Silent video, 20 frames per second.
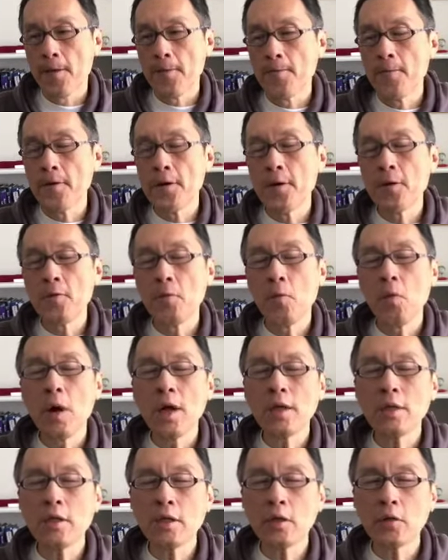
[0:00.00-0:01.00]
we
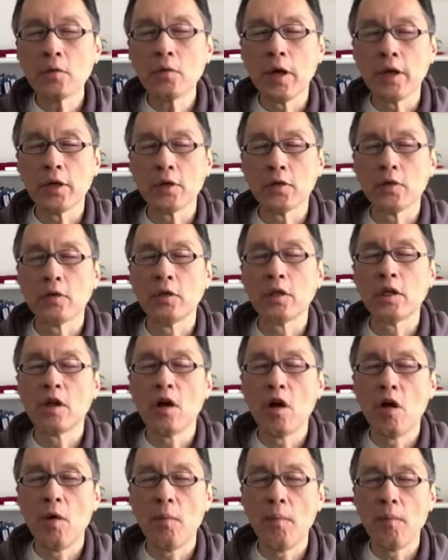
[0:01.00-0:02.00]
want to actually
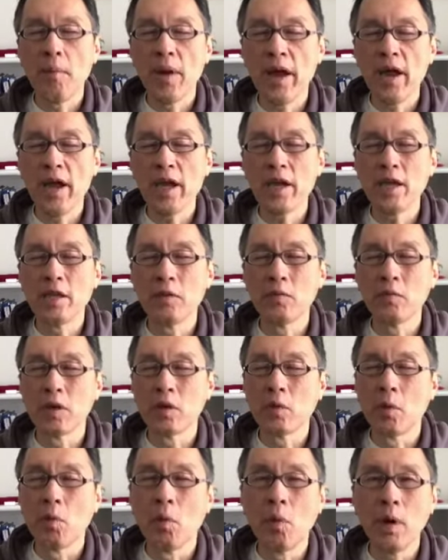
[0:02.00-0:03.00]
compare it with
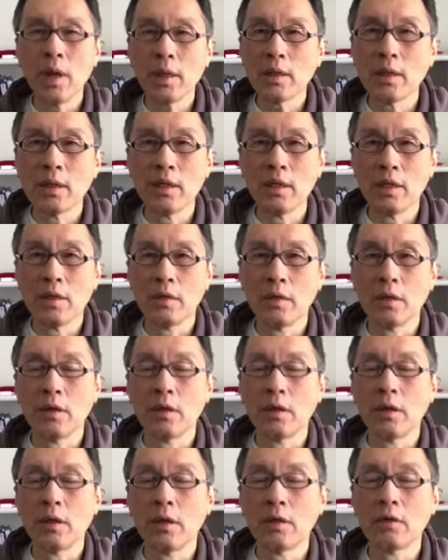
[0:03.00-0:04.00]
what the
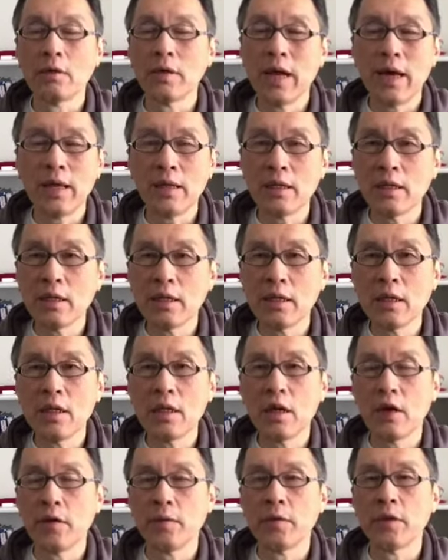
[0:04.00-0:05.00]
reality
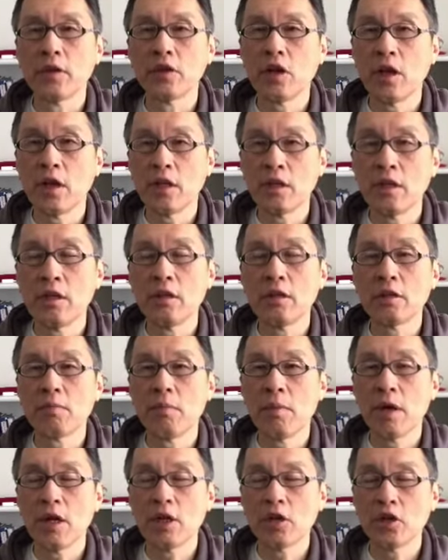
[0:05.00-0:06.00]
of the Chinese
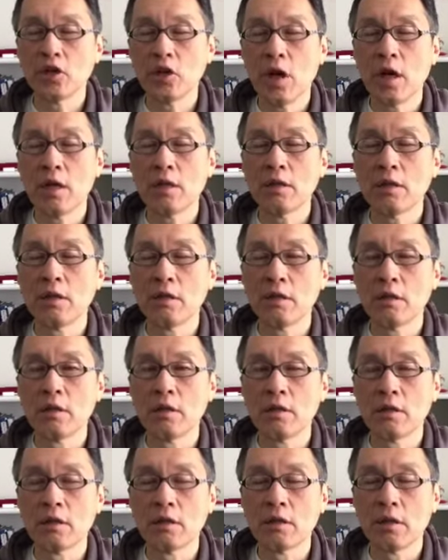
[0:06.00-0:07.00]
martial art
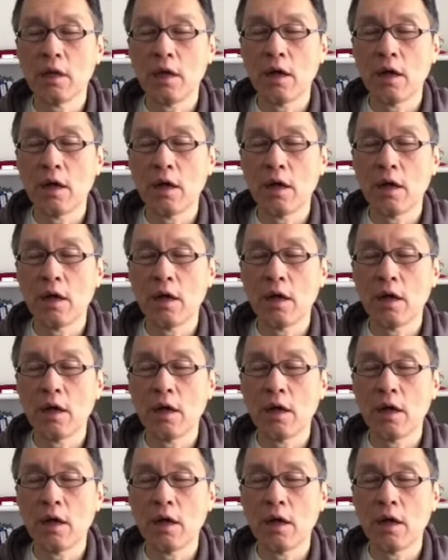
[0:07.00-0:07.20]
is